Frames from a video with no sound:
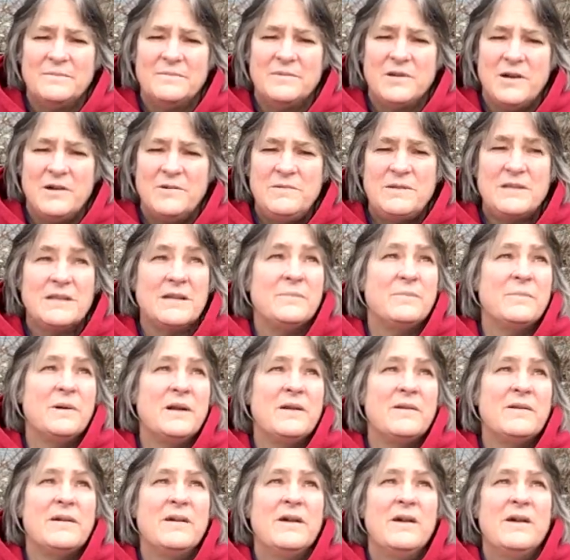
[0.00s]
Go with it.
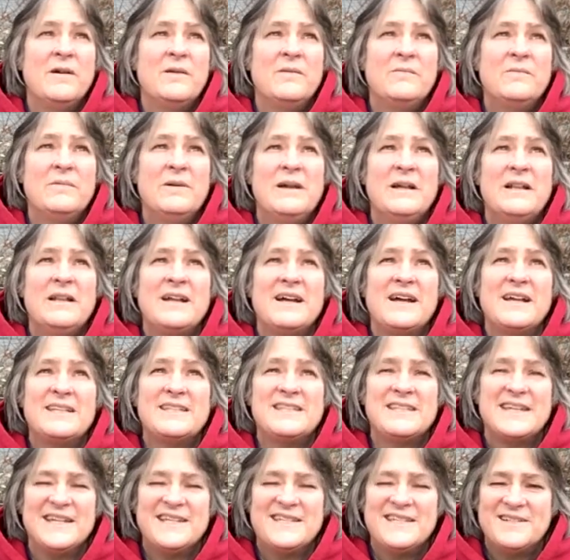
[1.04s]
But realize
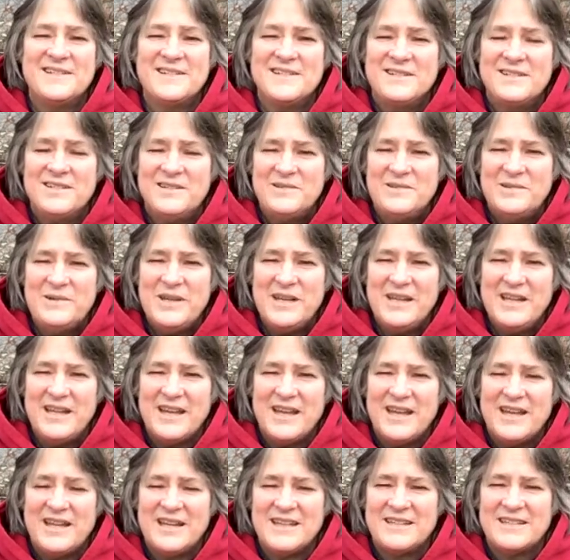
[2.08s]
that you're doing
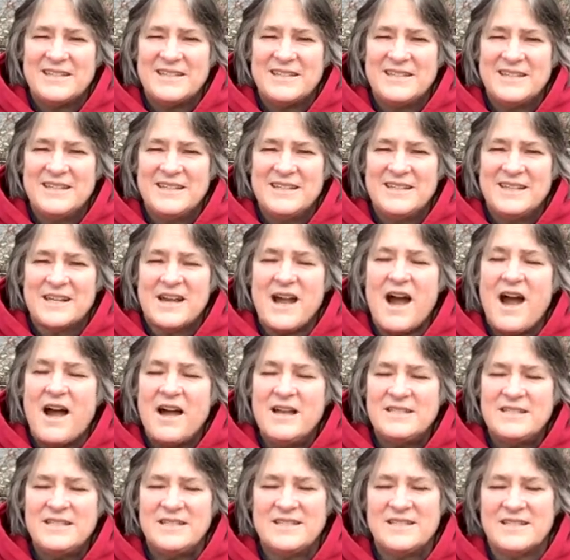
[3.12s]
it
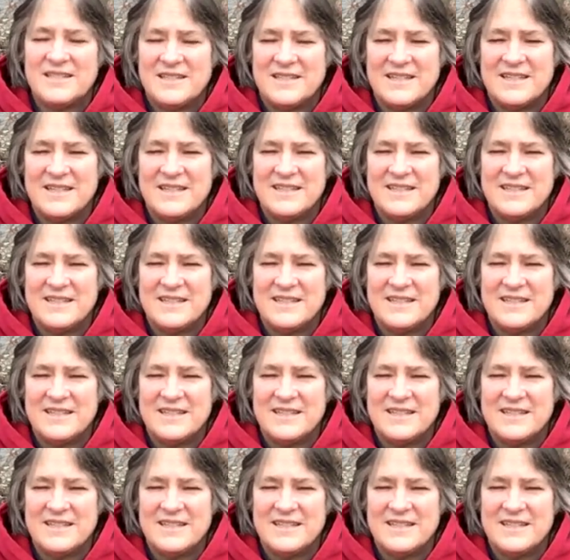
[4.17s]
consciously,